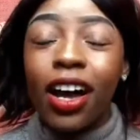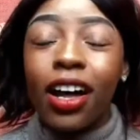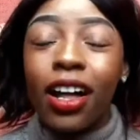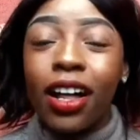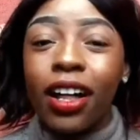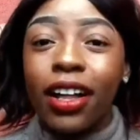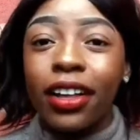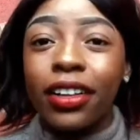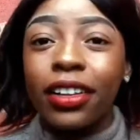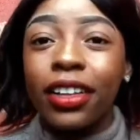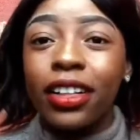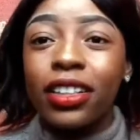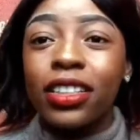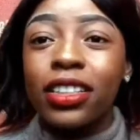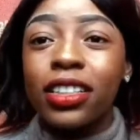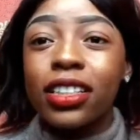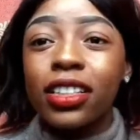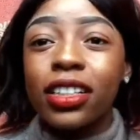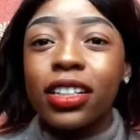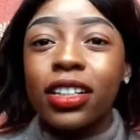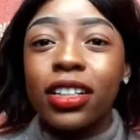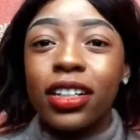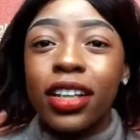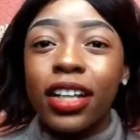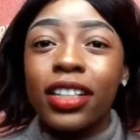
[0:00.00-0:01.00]

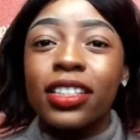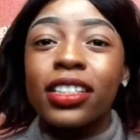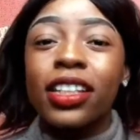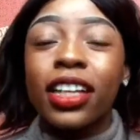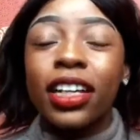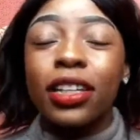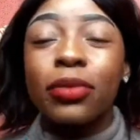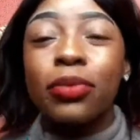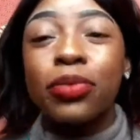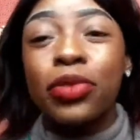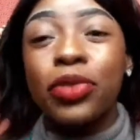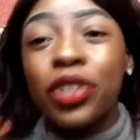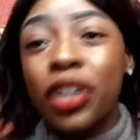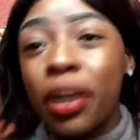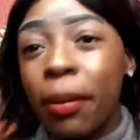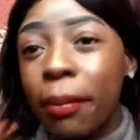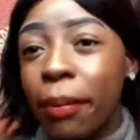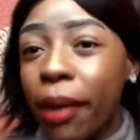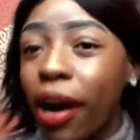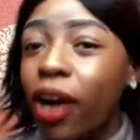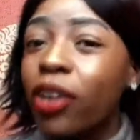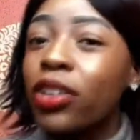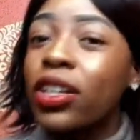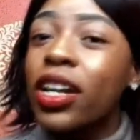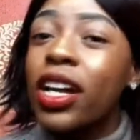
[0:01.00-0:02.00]
that can bring
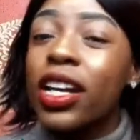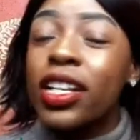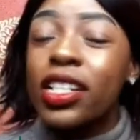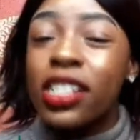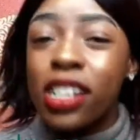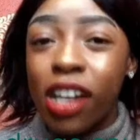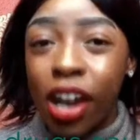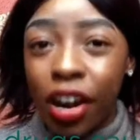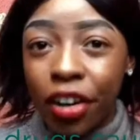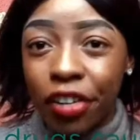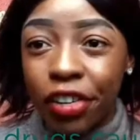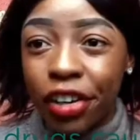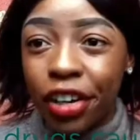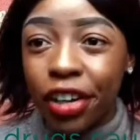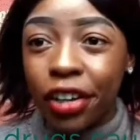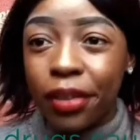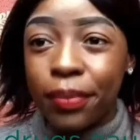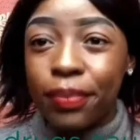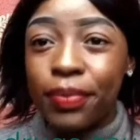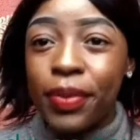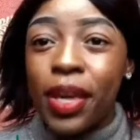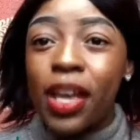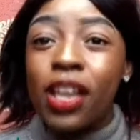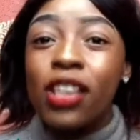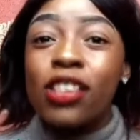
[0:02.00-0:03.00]
about diarrhea.